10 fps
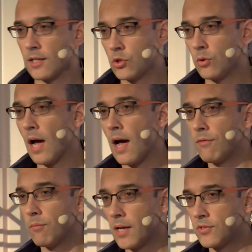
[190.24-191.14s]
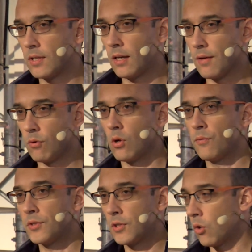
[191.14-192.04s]
should have a basic level
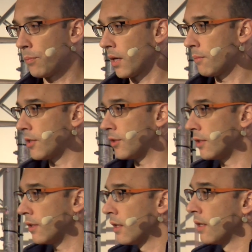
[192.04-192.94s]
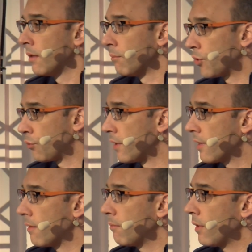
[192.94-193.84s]
of interoperability between
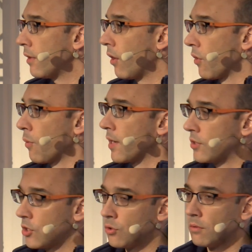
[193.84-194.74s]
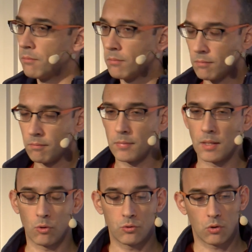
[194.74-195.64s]
them, otherwise they shouldn't be
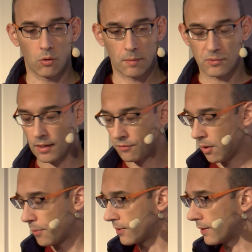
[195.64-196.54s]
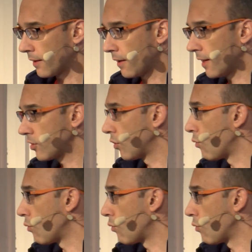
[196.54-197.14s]
able to call themselves OpenStack. And that's the